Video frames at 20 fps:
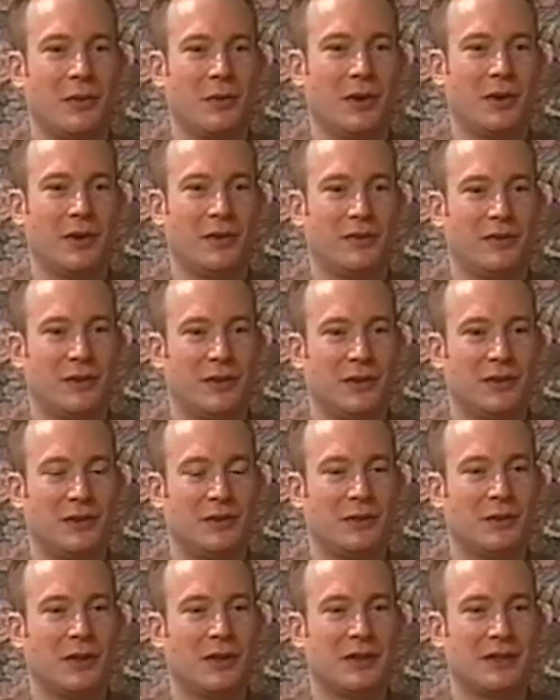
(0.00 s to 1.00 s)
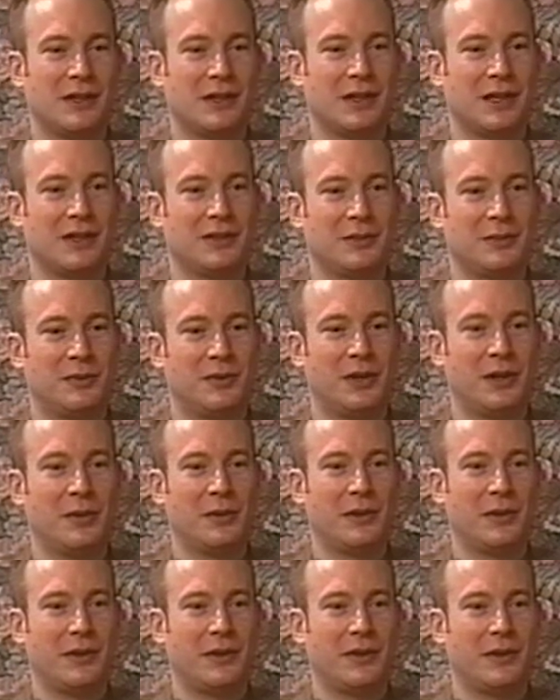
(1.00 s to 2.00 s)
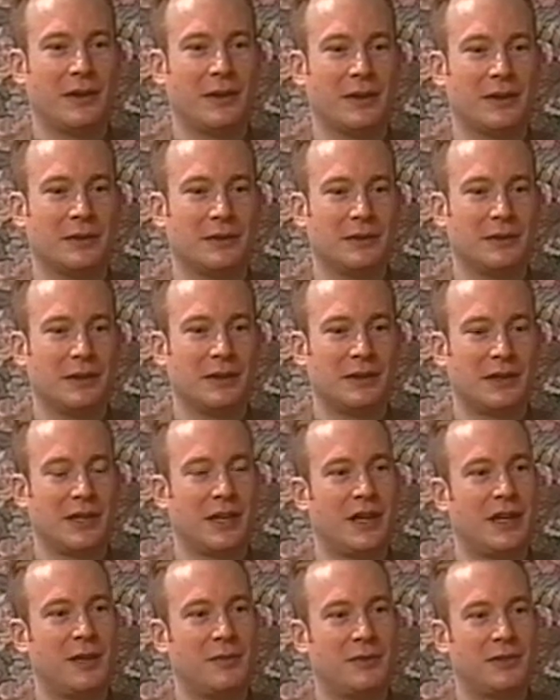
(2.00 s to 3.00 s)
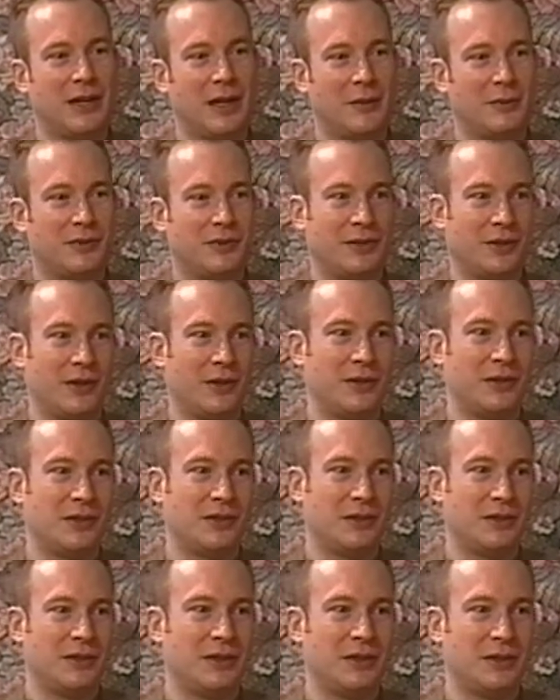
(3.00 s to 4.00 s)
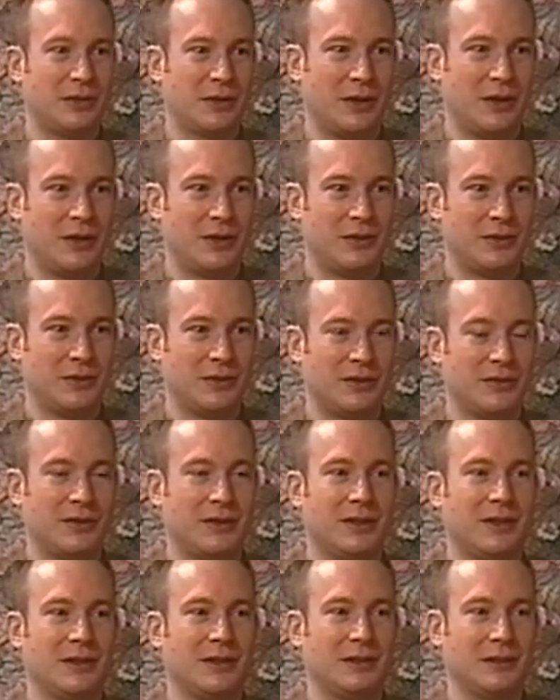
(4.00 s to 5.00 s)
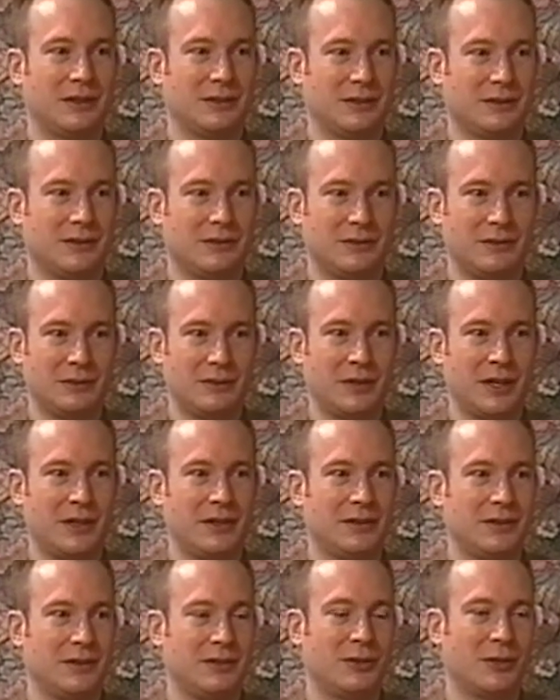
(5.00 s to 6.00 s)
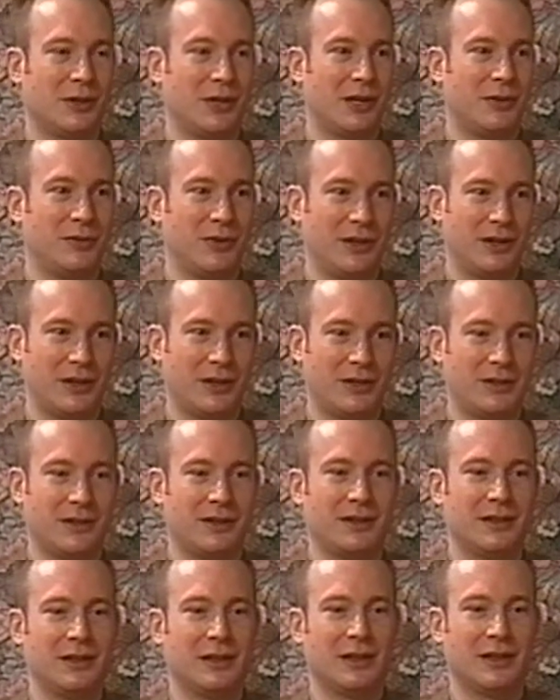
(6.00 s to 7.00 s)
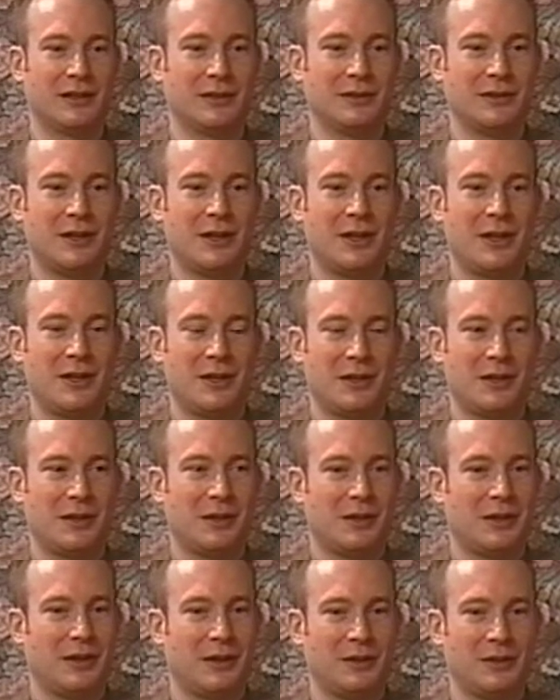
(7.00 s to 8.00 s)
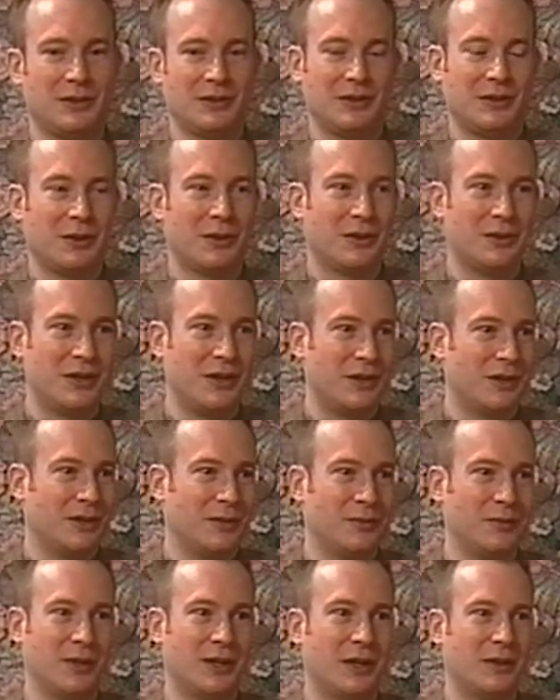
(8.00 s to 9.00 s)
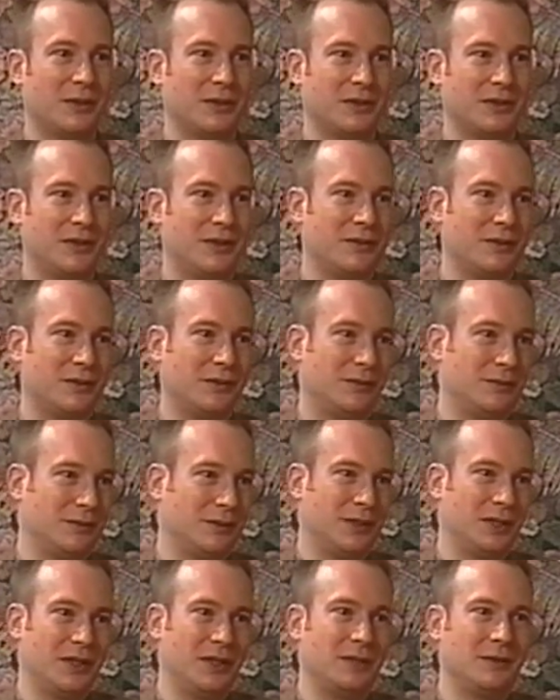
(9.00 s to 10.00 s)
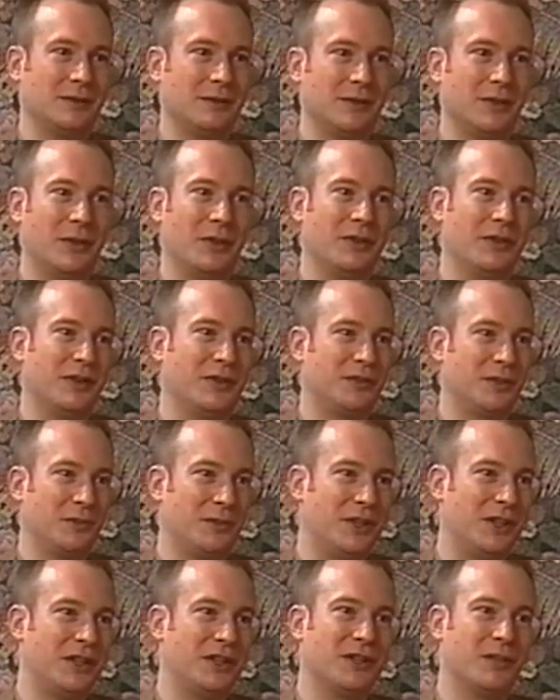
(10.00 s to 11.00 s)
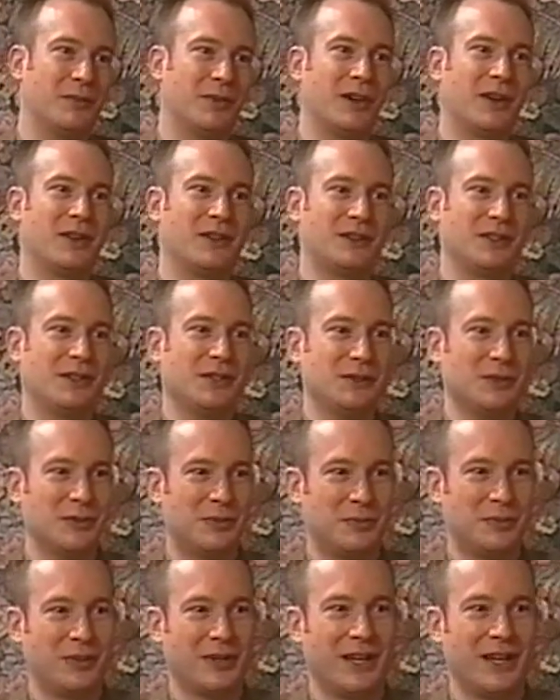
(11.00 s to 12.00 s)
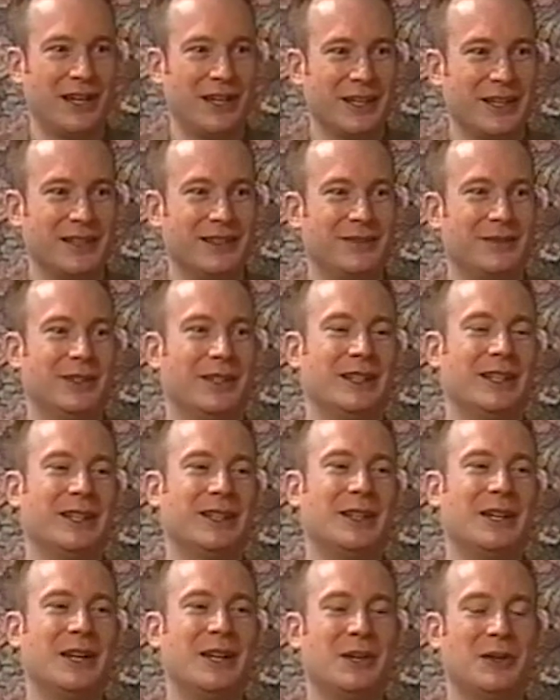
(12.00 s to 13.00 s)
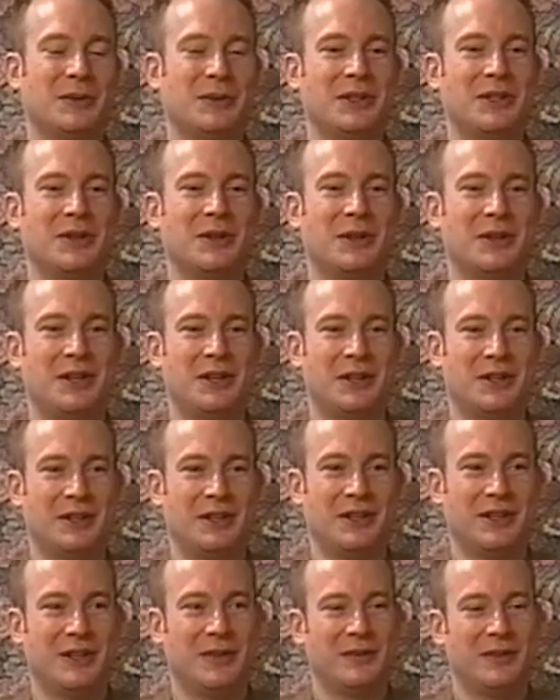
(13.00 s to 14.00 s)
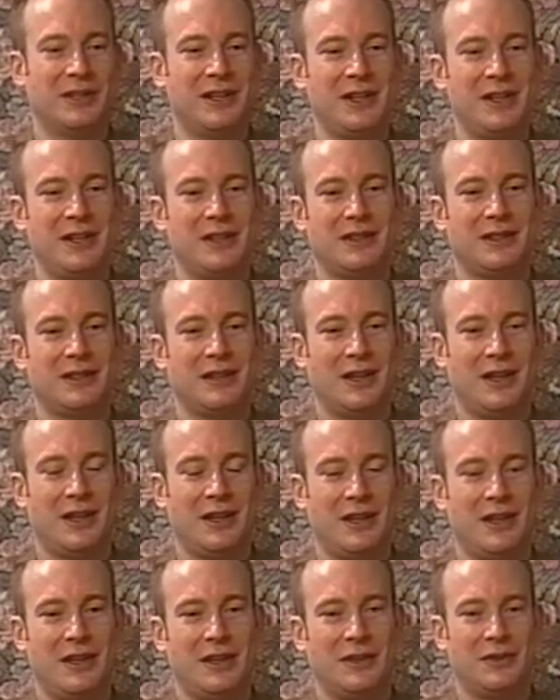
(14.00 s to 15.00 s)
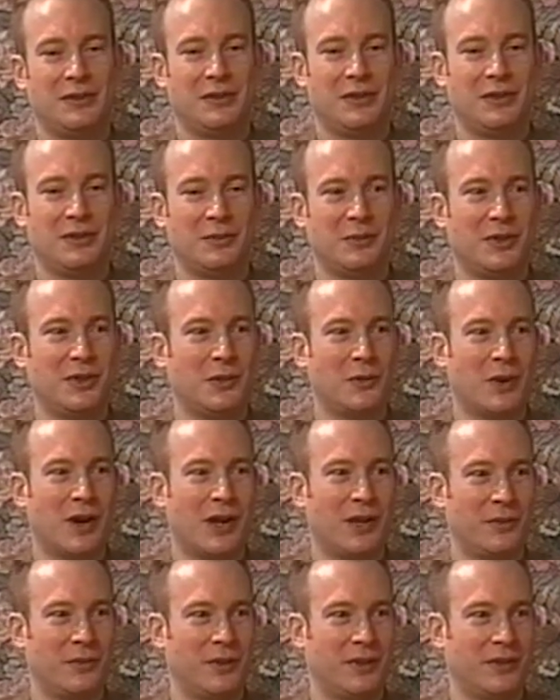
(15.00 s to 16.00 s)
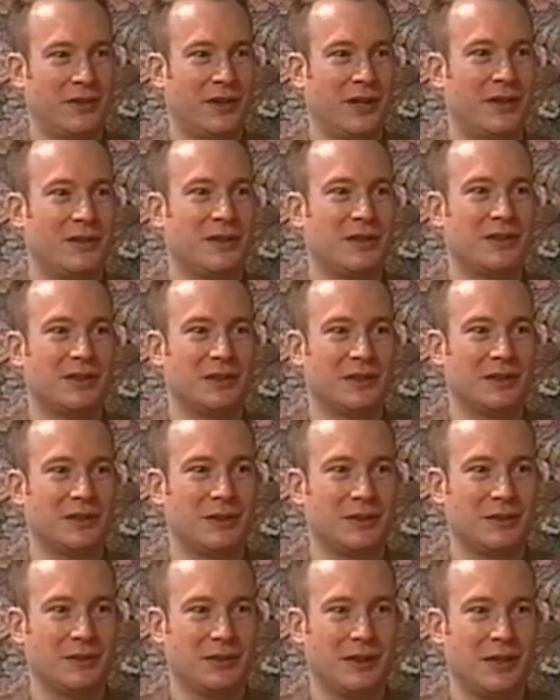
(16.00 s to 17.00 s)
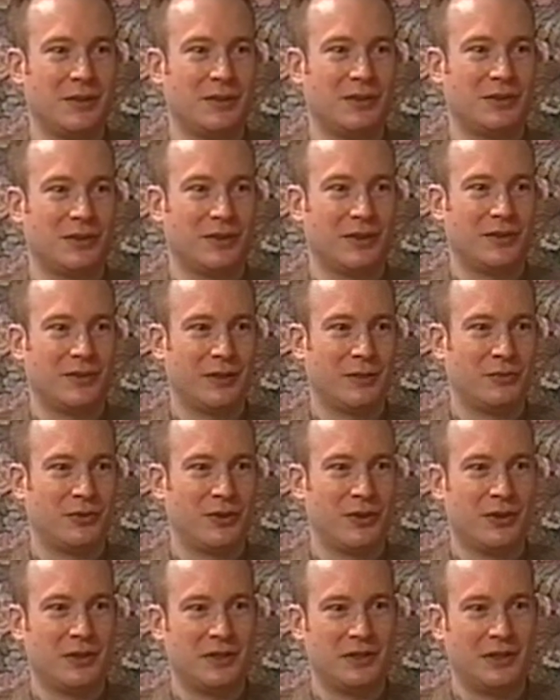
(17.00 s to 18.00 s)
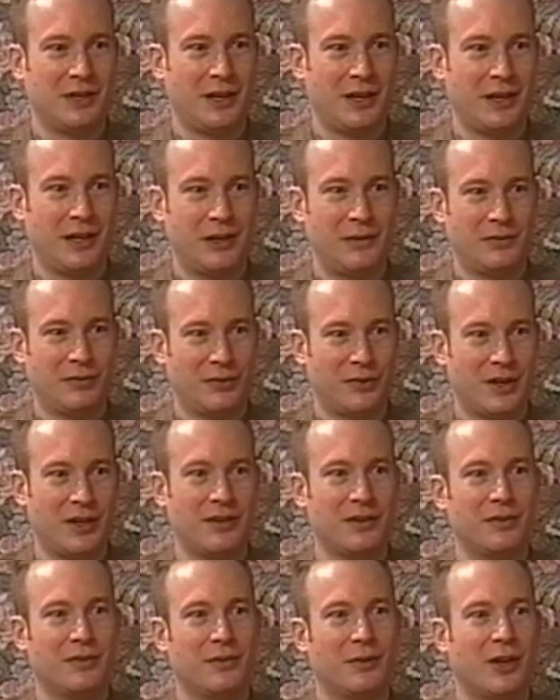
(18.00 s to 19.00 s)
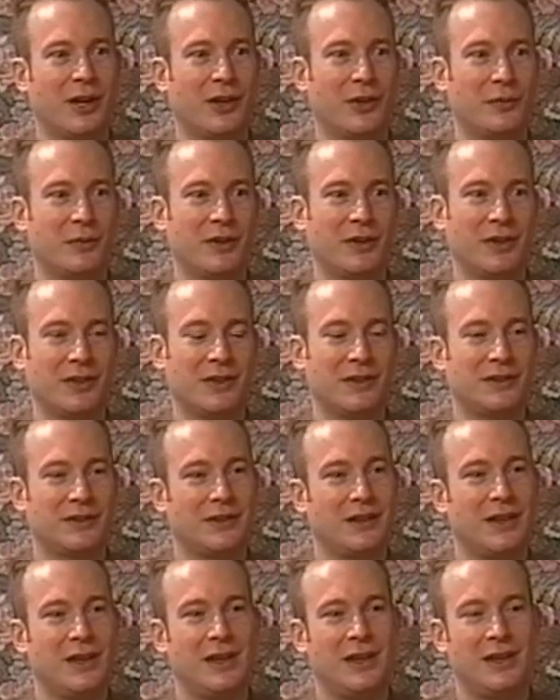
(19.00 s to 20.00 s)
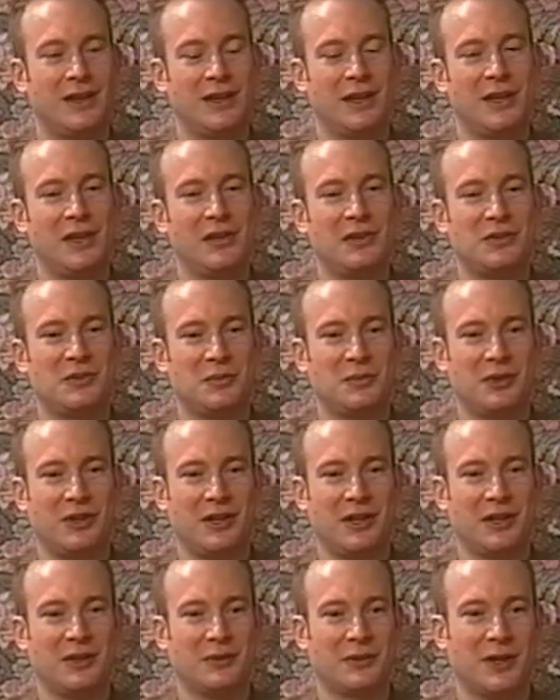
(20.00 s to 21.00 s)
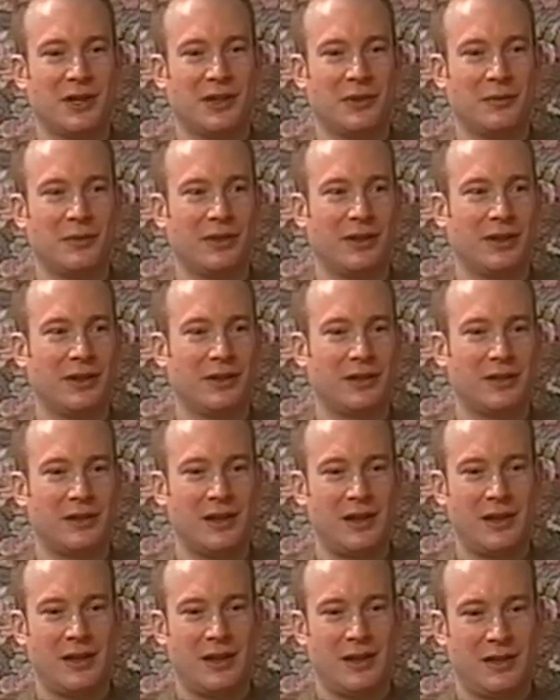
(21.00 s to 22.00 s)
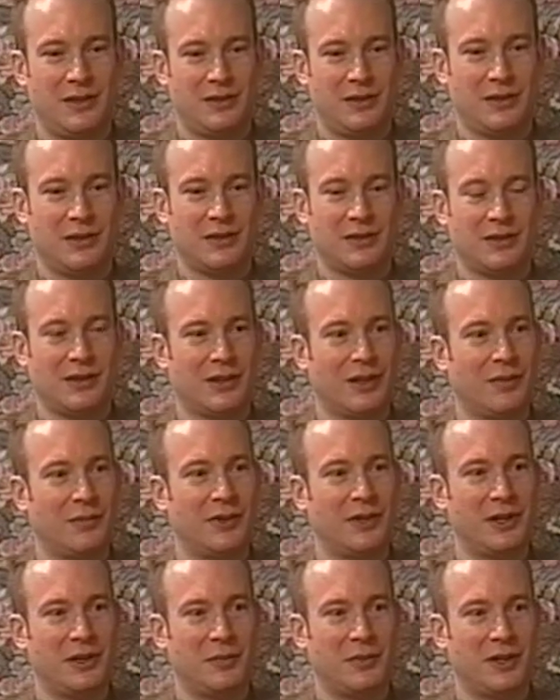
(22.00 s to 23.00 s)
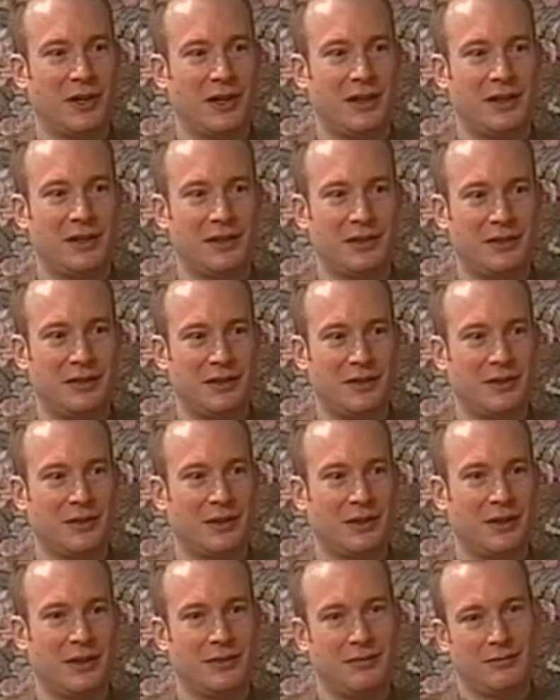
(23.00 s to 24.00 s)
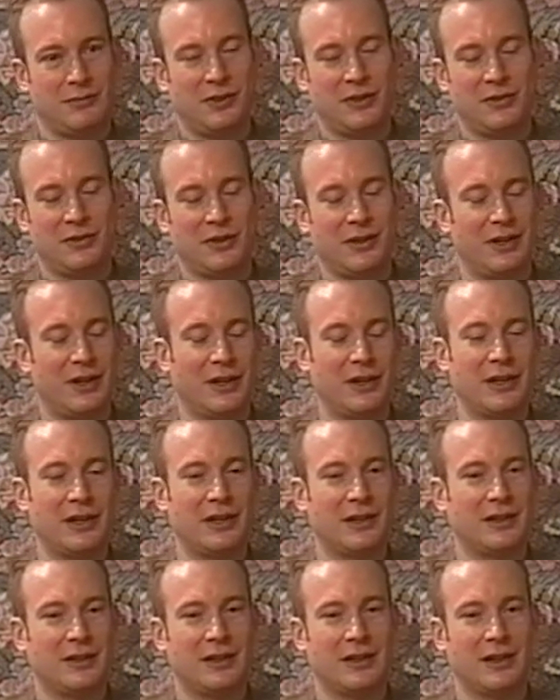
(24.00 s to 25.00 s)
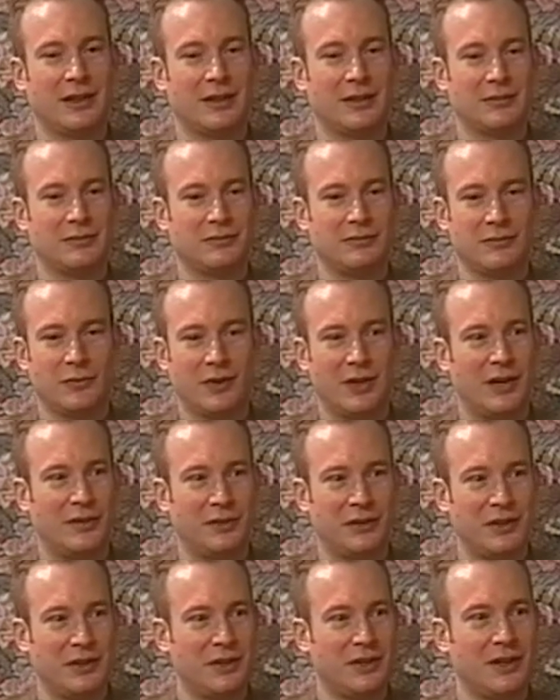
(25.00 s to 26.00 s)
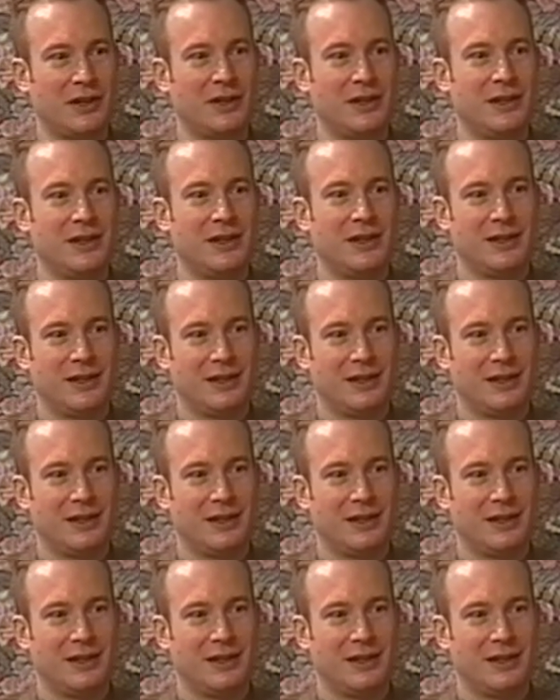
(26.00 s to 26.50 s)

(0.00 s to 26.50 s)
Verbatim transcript: one of the first ones I got to play with, uh, there's a guy named Tom Saunders in Detroit, who's a very great cornet player and uh, I used to go and hear him when I wasn't even really old enough to be in the bars that he was playing in, but uh, we'd go and hear him. And he, he introduced me to Wild Bill Davison. He was sort of a protege friend of Wild Bill's. And he used to bring in Wild Bill to this club that he played in in Detroit, Detroit area uh, whenever he could.